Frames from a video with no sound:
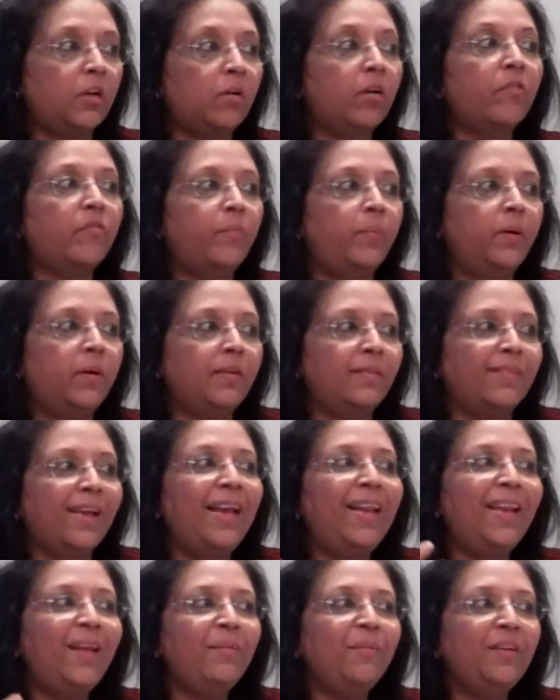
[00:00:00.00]
of burns.
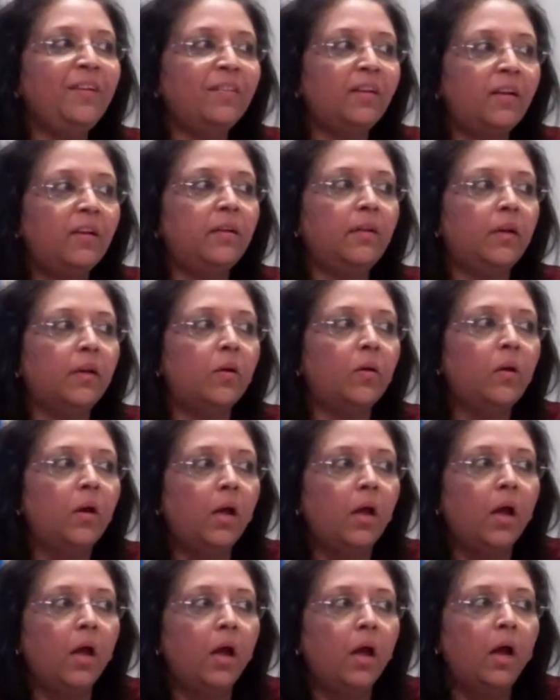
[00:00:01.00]
And let me tell you,
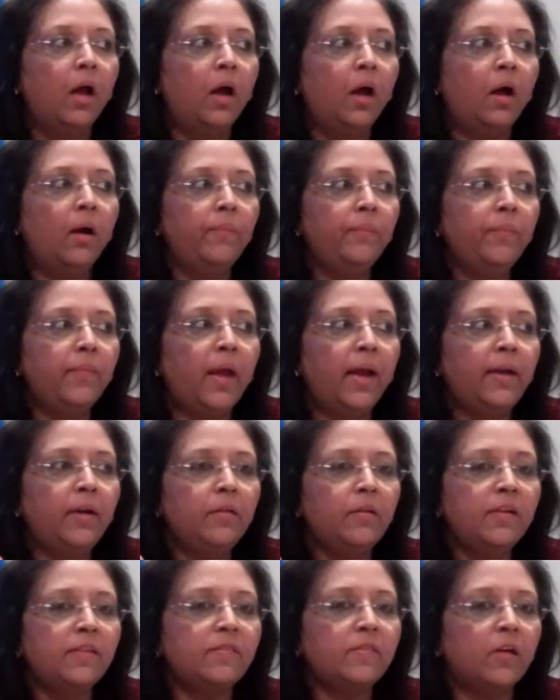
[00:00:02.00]
I
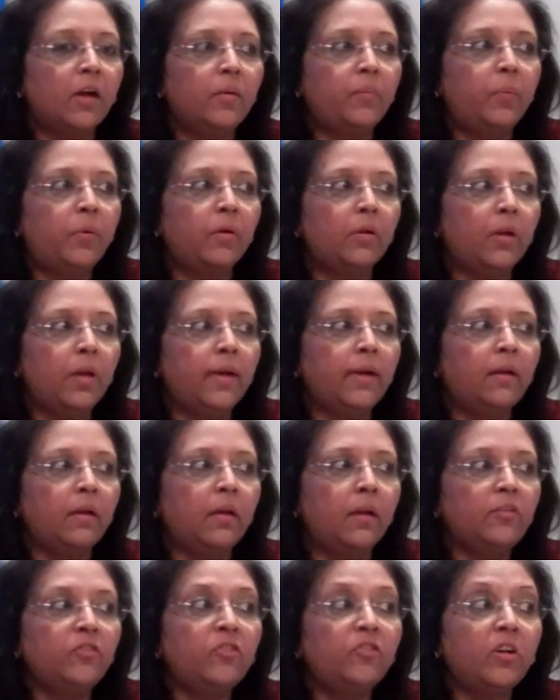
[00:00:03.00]
know it's not polite
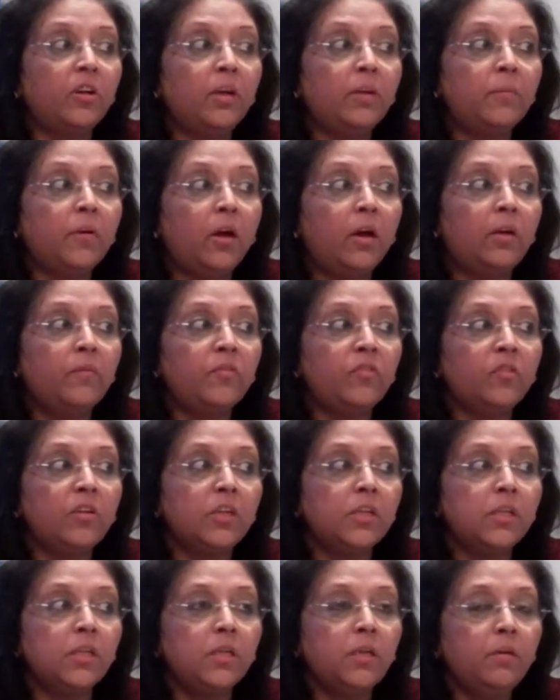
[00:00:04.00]
lunchtime
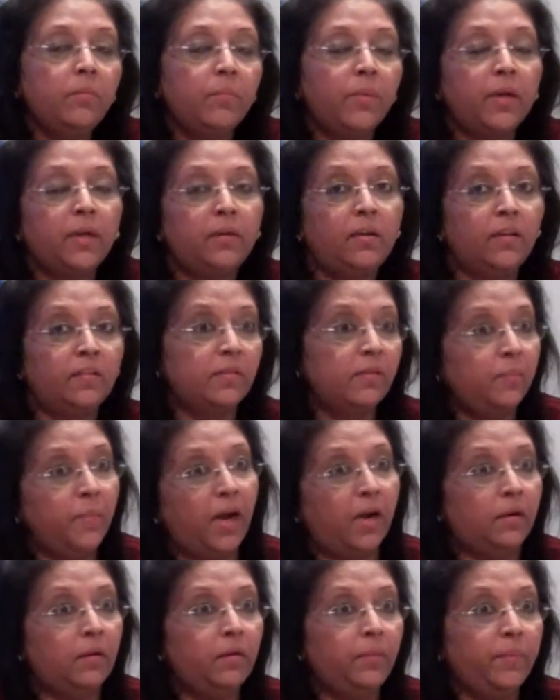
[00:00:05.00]
conversation, but it doesn't
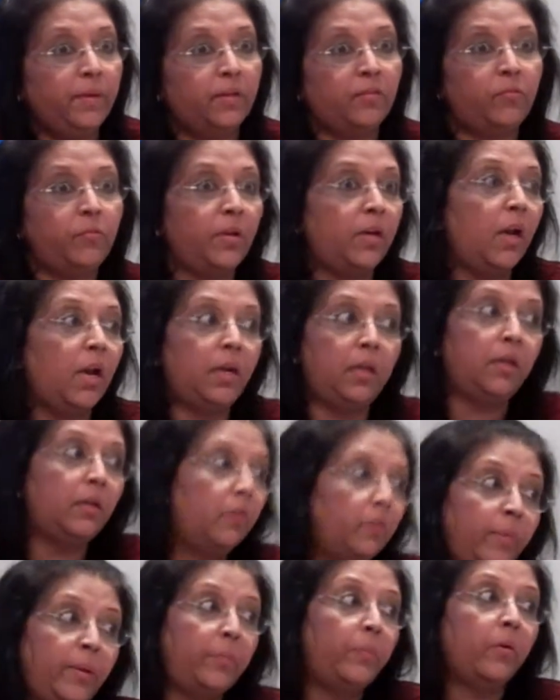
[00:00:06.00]
matter, because we're not here
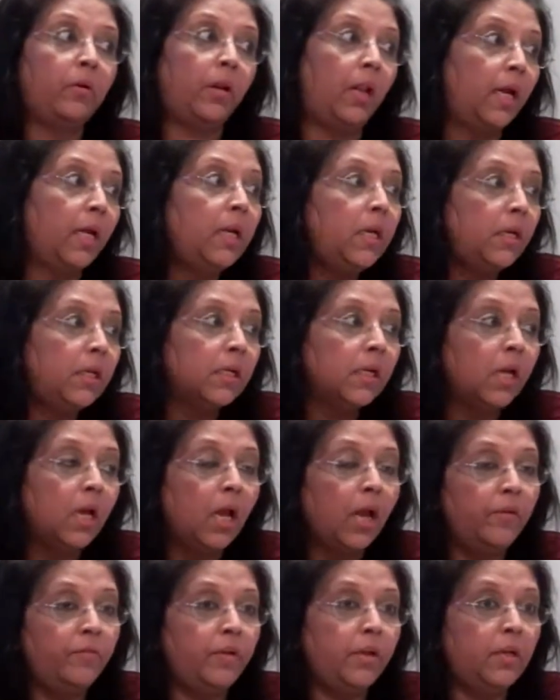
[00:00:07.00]
to be polite.
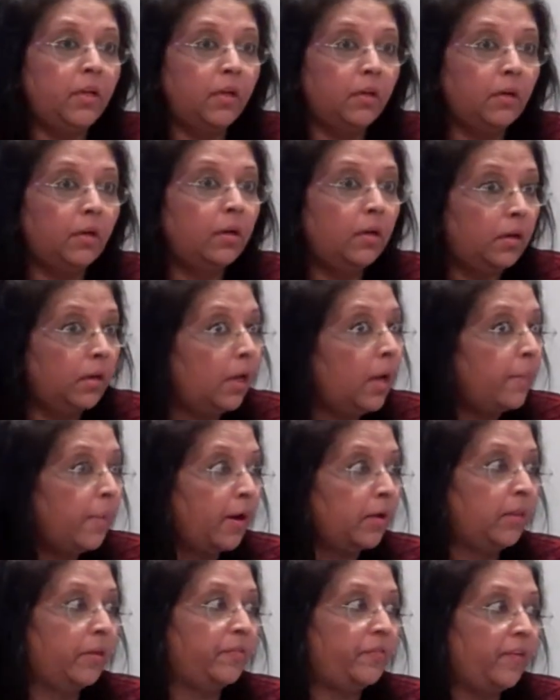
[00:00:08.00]
We're here to learn
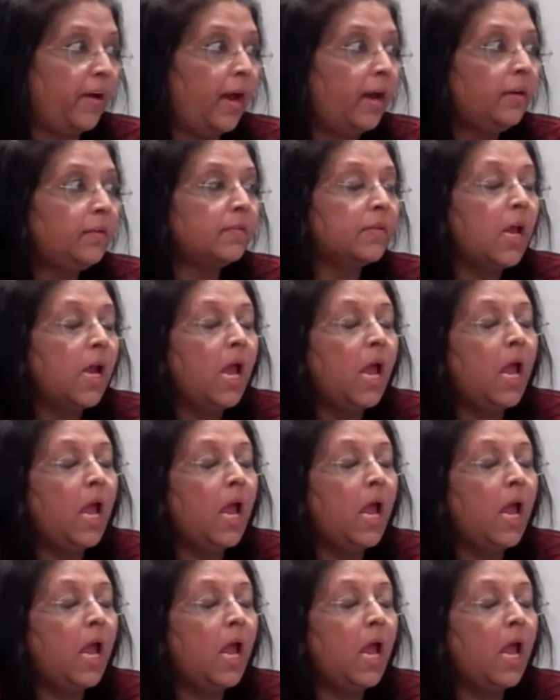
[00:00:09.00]
about the facts.